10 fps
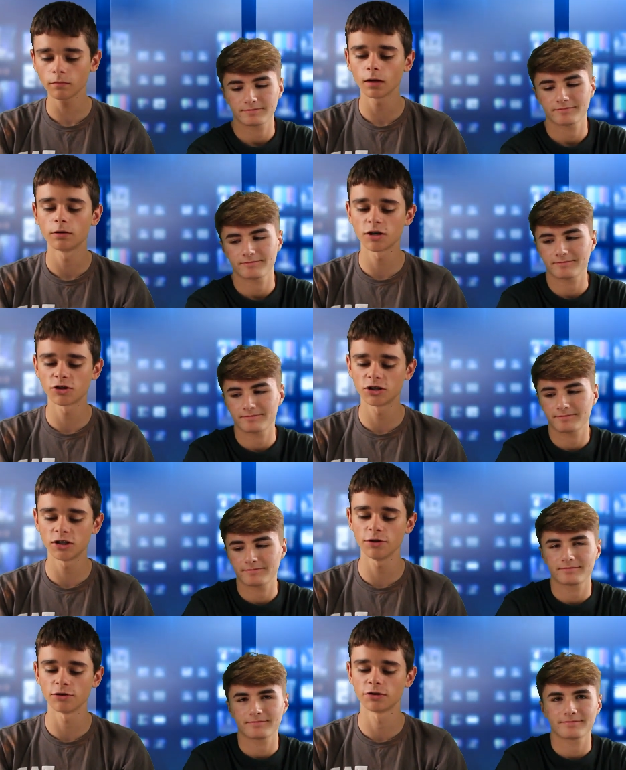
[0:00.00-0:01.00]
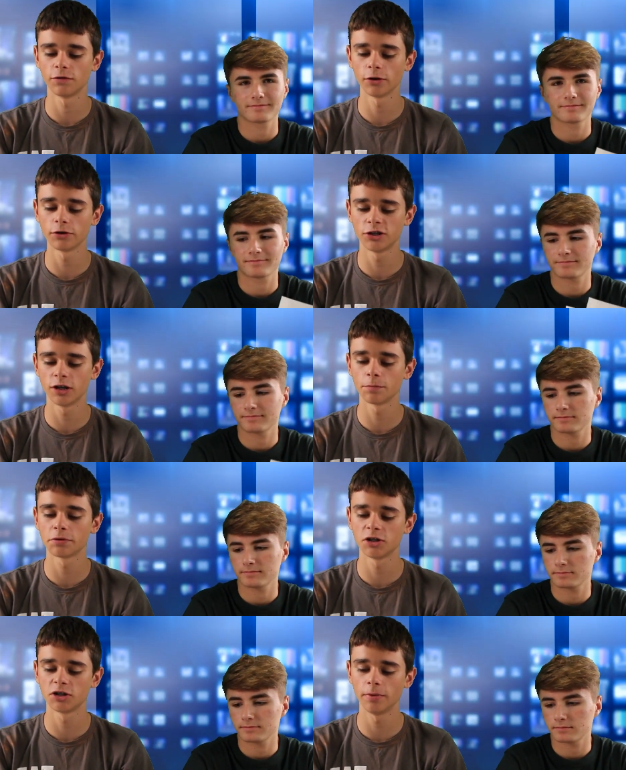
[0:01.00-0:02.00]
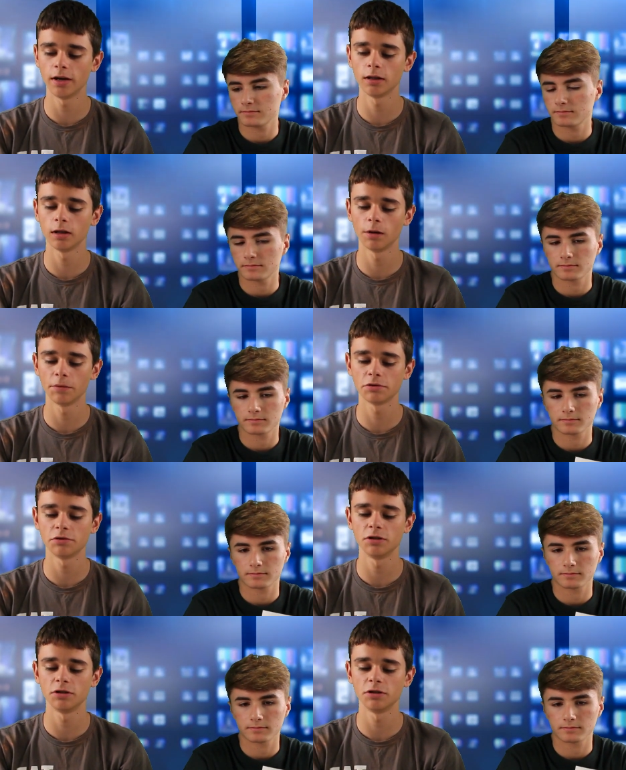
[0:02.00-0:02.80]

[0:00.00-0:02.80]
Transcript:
Speaker 1: Attention seniors, if you're interested in participating in the elementary